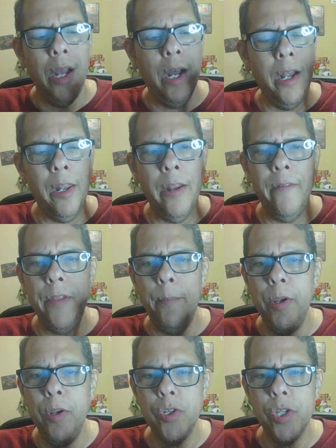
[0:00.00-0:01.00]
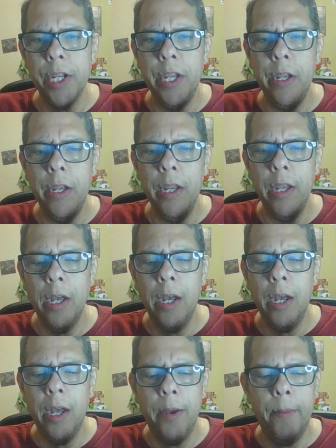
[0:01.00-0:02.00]
I love the music he
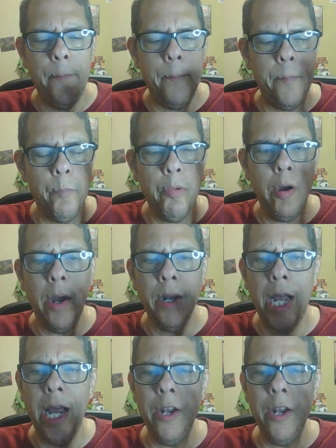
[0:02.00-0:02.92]
brought.